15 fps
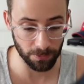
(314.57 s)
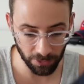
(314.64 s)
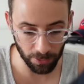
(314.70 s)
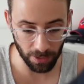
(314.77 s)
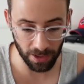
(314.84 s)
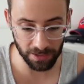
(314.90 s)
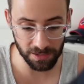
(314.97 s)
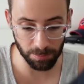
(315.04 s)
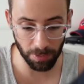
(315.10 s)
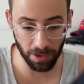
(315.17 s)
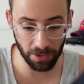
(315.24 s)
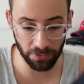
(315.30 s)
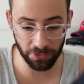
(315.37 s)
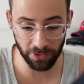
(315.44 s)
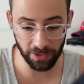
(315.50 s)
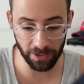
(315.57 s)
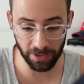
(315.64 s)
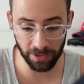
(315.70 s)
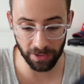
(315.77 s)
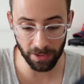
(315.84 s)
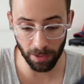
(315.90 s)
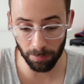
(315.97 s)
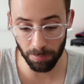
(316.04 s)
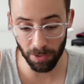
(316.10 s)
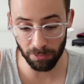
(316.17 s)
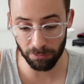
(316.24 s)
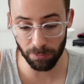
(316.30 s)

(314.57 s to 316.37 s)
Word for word: So I deposited about